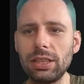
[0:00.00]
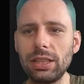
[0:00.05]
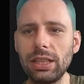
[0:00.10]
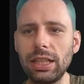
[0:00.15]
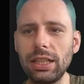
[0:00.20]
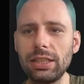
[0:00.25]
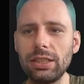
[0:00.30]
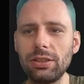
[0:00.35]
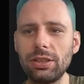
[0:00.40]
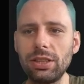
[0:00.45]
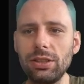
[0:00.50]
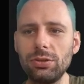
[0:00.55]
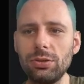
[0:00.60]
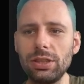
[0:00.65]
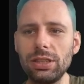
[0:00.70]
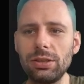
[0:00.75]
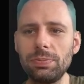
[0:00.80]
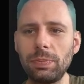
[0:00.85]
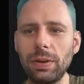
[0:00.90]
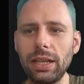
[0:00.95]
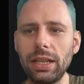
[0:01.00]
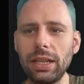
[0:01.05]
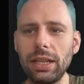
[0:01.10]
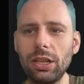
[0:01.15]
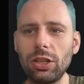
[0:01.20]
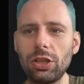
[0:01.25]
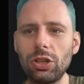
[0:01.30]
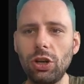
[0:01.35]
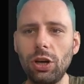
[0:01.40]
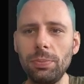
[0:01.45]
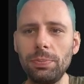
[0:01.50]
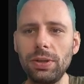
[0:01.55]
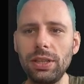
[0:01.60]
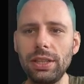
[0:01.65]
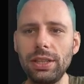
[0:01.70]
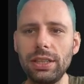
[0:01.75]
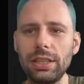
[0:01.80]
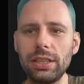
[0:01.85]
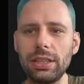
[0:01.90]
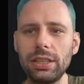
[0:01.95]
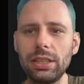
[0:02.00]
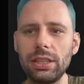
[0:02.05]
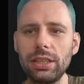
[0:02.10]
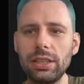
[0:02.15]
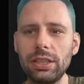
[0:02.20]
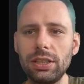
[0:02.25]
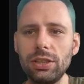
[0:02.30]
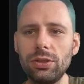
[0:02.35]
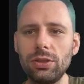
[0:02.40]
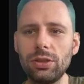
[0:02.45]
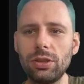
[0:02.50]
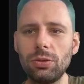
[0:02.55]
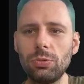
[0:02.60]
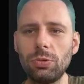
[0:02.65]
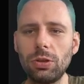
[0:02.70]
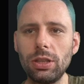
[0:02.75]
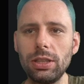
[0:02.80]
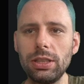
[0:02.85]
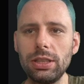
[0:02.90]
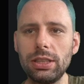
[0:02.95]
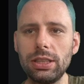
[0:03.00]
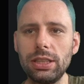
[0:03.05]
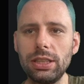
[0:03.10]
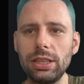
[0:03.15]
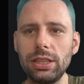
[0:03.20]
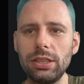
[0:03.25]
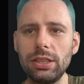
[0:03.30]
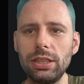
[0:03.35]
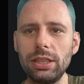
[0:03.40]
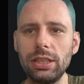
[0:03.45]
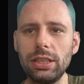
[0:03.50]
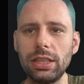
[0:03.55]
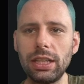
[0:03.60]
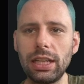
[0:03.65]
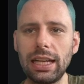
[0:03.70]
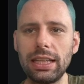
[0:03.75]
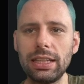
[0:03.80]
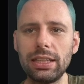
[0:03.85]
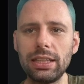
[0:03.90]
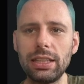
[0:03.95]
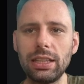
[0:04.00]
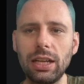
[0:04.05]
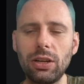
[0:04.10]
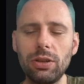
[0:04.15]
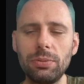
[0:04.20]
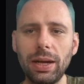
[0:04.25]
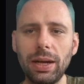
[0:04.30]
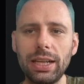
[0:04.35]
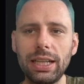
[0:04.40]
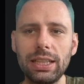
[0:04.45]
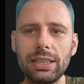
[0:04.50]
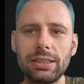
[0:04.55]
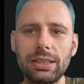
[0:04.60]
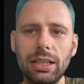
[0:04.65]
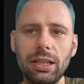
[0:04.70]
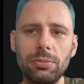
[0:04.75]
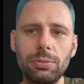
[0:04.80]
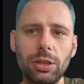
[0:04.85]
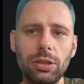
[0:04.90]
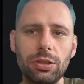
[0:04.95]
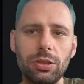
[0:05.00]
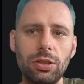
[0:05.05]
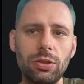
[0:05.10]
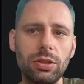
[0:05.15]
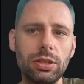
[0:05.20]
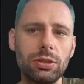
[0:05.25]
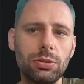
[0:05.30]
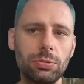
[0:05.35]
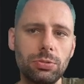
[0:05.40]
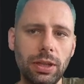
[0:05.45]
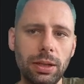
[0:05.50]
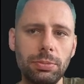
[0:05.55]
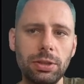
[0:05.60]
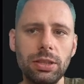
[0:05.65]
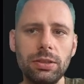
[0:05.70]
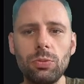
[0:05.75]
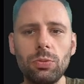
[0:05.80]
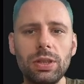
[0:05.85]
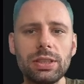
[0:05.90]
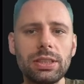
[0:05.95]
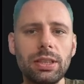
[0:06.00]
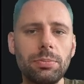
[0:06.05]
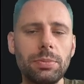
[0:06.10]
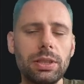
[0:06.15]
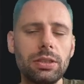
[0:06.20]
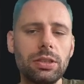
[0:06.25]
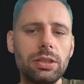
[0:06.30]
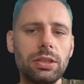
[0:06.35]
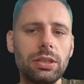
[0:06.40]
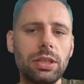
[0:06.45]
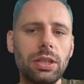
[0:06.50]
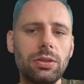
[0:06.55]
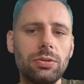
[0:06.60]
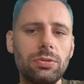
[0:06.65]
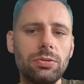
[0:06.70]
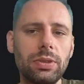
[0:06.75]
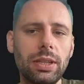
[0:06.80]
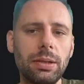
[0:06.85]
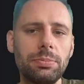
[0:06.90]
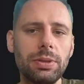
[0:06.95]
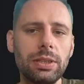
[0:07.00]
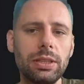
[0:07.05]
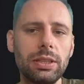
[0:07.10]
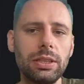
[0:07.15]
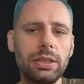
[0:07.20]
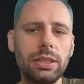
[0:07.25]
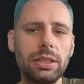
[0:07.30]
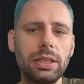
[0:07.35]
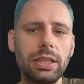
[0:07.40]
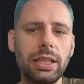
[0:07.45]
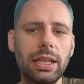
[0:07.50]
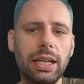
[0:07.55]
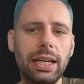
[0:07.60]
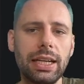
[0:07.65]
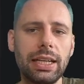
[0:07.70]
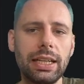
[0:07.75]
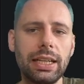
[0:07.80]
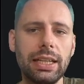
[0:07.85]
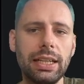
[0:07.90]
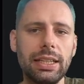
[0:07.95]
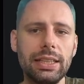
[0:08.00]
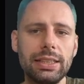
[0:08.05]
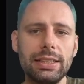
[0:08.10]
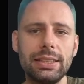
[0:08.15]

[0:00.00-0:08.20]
And you can do this by copying your wallet here. And now in my case, I'm going to go into Rabby. Once I'm on Rabby, I hit